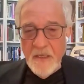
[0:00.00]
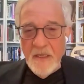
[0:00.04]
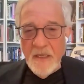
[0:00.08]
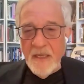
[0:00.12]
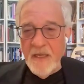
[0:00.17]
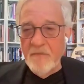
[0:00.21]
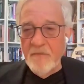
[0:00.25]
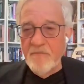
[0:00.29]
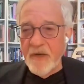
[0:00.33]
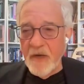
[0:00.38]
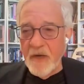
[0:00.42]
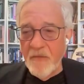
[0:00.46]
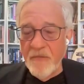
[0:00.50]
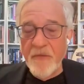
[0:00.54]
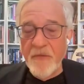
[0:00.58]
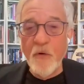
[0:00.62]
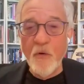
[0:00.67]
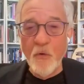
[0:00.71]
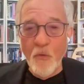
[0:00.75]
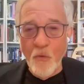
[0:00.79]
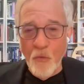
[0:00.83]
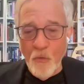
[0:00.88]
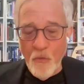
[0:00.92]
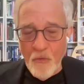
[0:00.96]
about the
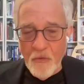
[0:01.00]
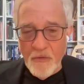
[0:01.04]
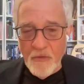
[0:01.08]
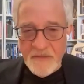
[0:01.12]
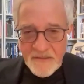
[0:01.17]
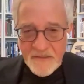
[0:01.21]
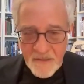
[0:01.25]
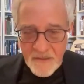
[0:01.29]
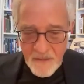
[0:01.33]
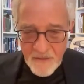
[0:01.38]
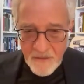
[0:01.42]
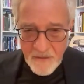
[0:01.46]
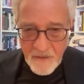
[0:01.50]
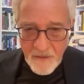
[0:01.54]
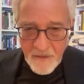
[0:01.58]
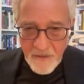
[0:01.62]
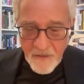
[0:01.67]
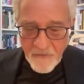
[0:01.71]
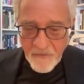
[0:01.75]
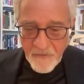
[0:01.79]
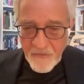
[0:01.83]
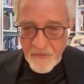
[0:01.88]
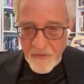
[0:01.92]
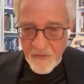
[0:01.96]
horrors that
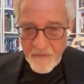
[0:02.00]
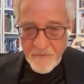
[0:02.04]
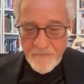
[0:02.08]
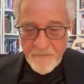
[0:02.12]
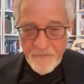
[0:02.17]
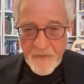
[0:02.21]
occurred there.